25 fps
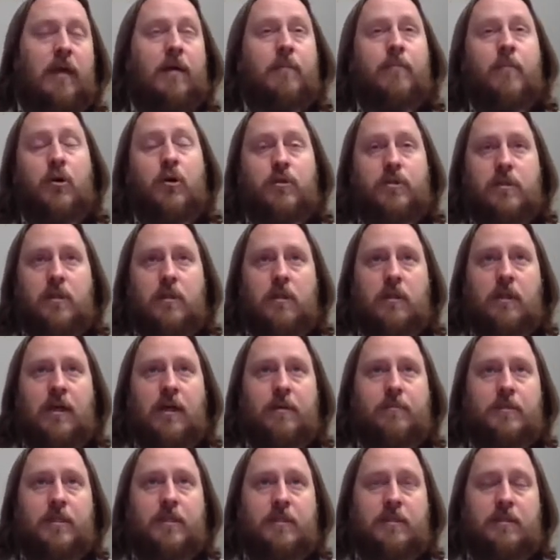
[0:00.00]
most of the
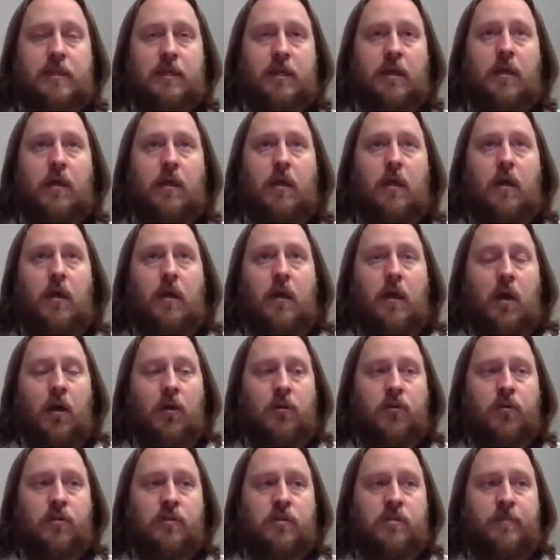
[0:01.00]
labs, I'd say, are
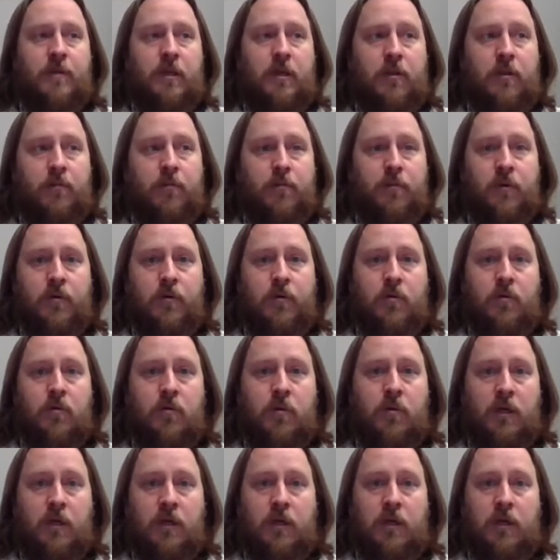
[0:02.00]
going to be
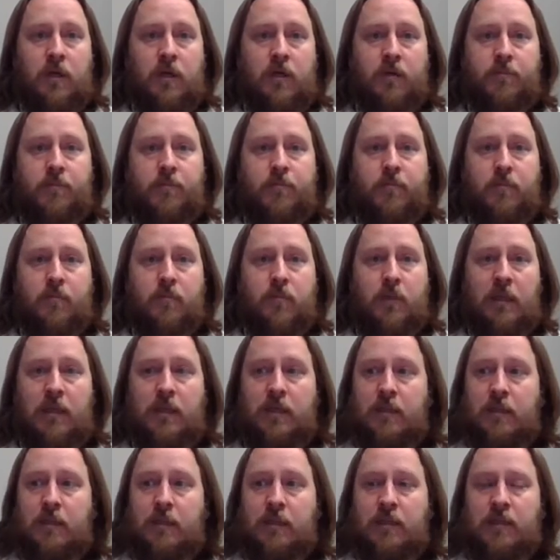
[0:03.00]
through
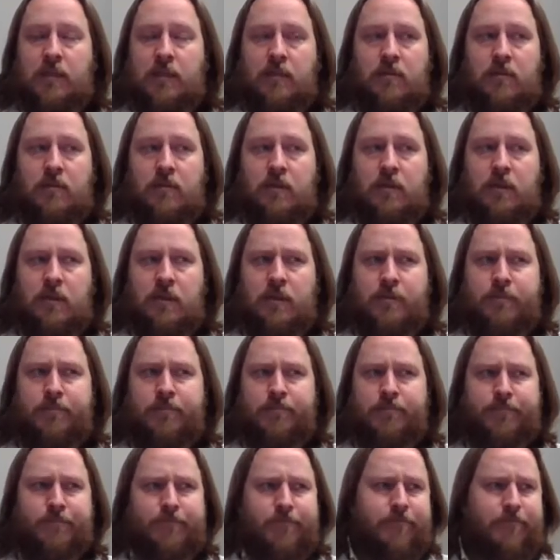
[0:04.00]
an
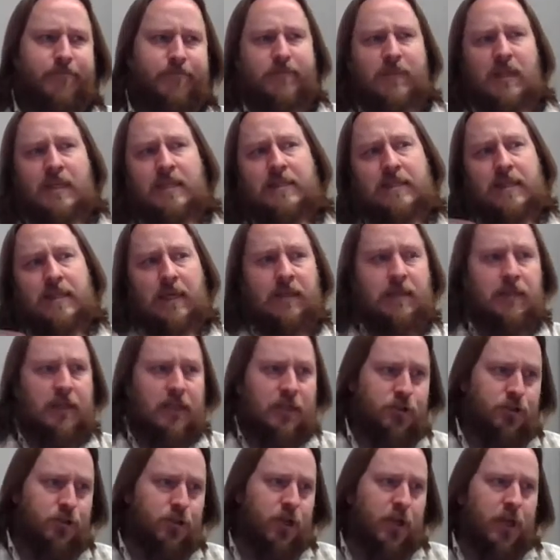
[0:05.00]
Ascend
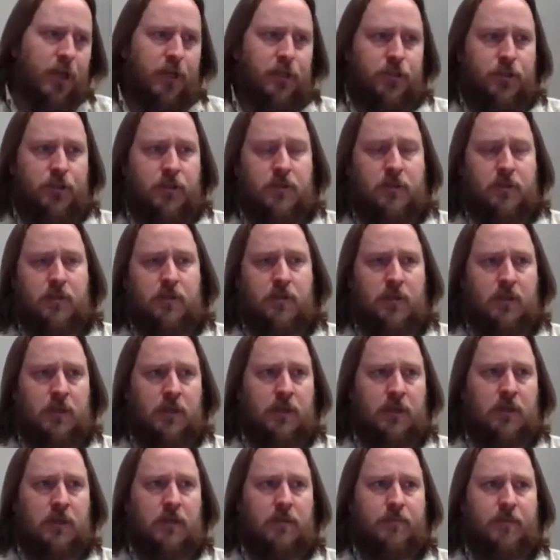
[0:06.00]
Education.
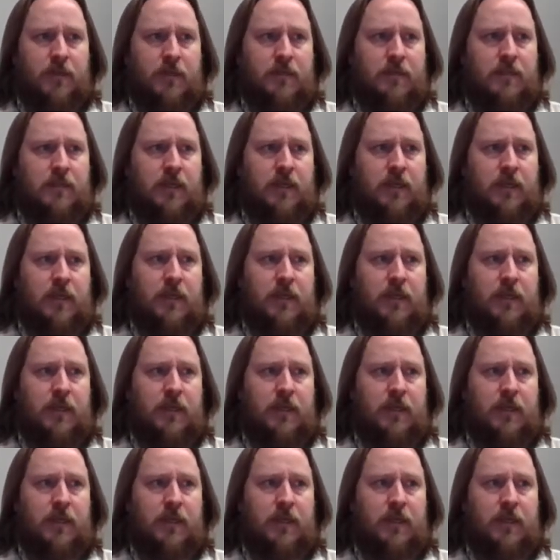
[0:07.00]
It's